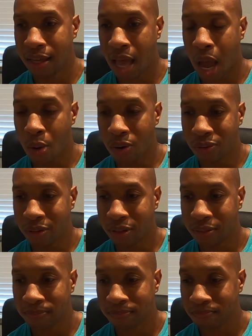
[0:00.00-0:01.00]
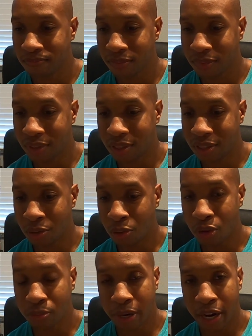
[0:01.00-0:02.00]
However, this
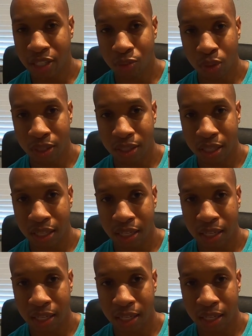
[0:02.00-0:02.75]
whole experience with